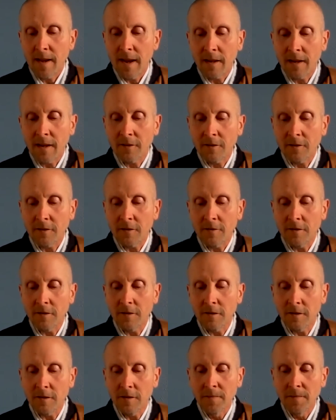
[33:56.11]
Elder
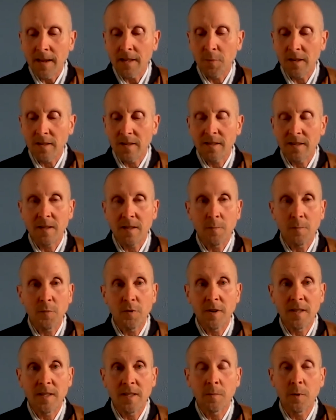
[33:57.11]
De,
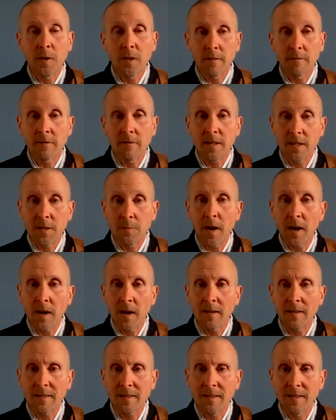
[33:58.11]
express the principle of
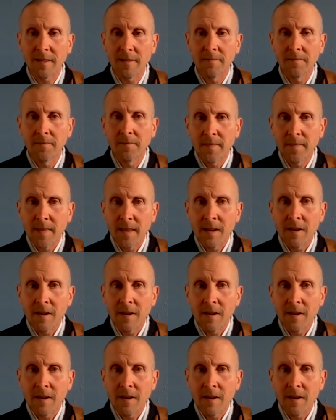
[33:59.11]
response?